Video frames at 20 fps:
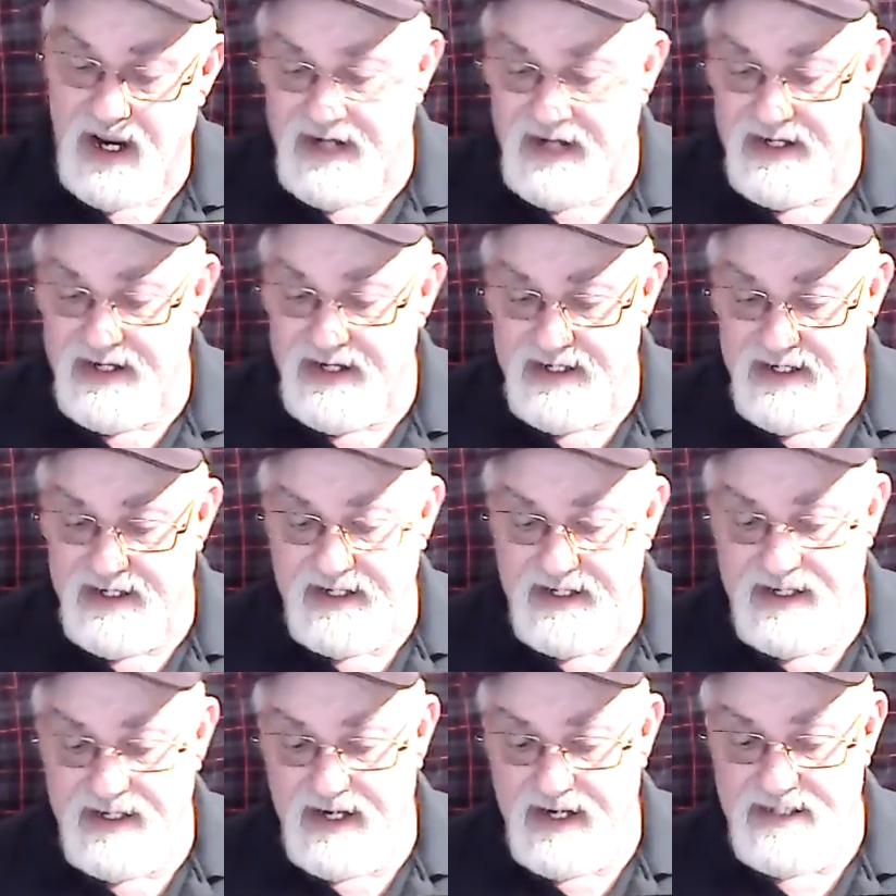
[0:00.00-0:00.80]

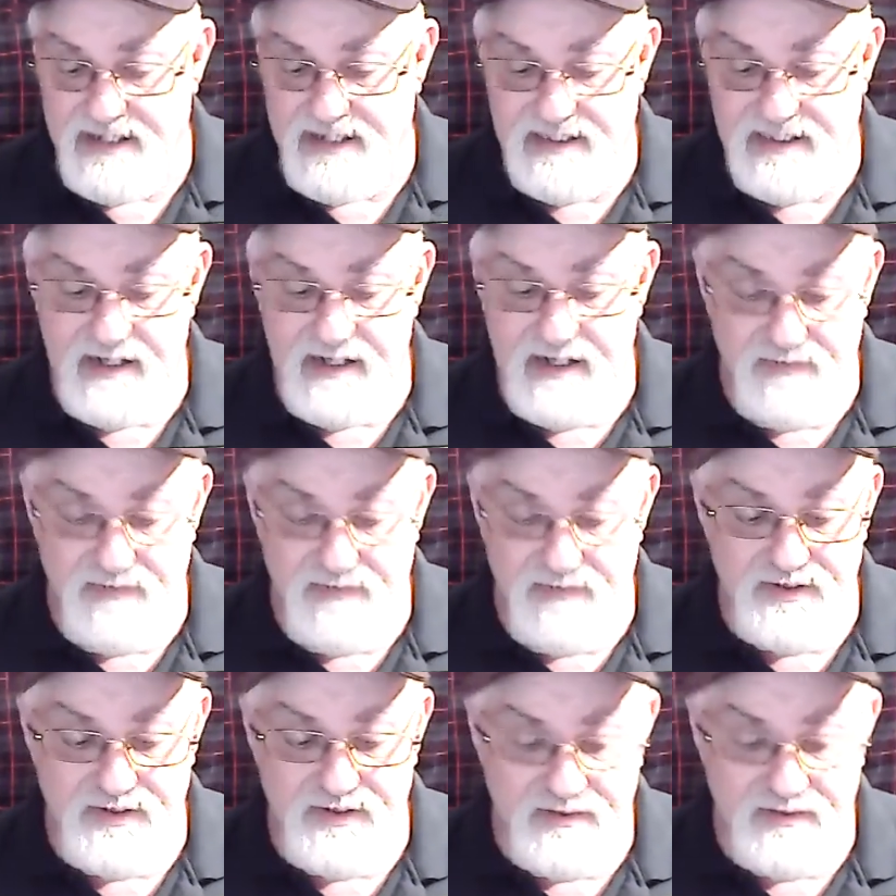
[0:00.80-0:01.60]
It lets the
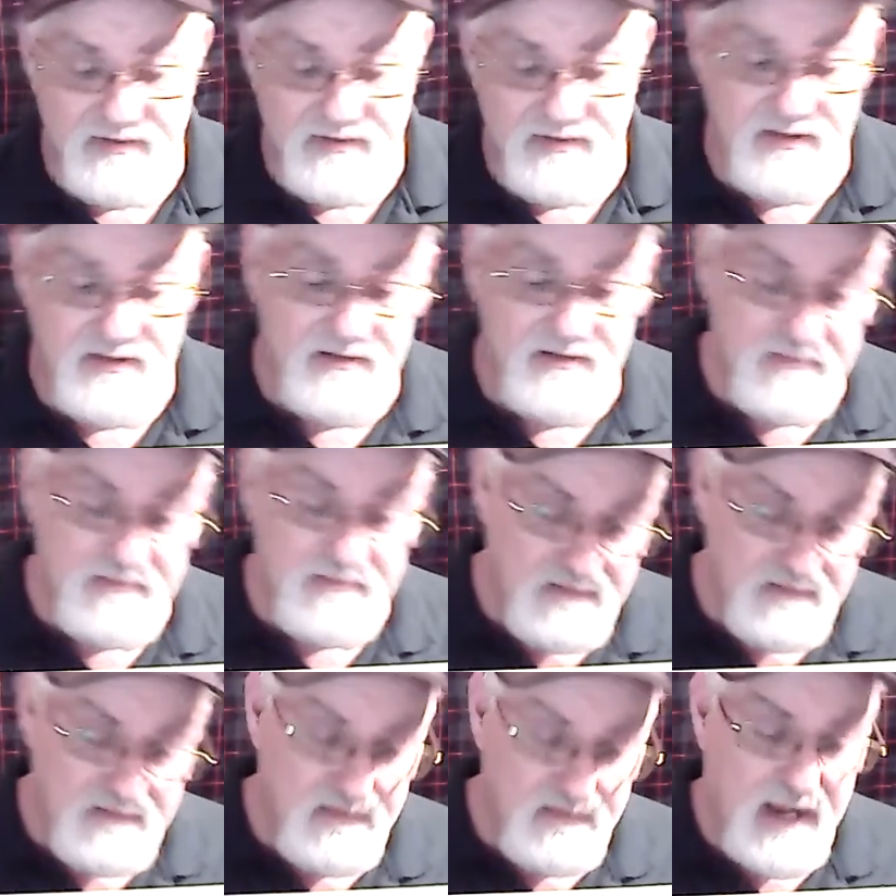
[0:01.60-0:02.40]
others
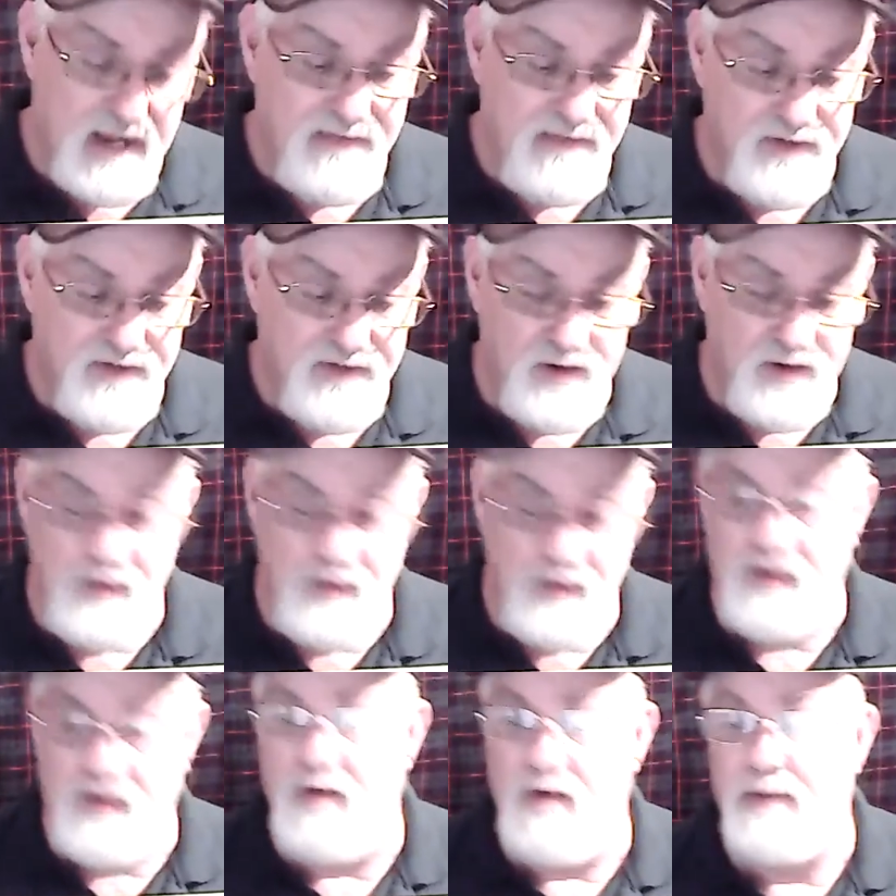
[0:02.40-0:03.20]
have a go at
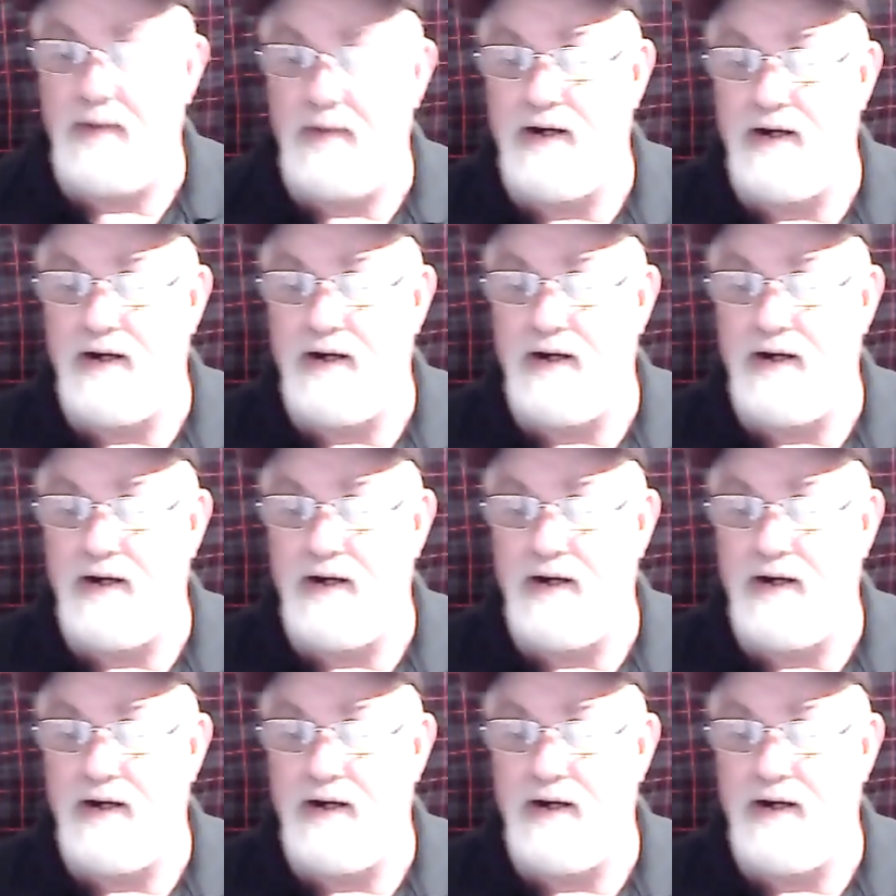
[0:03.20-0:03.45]
copying.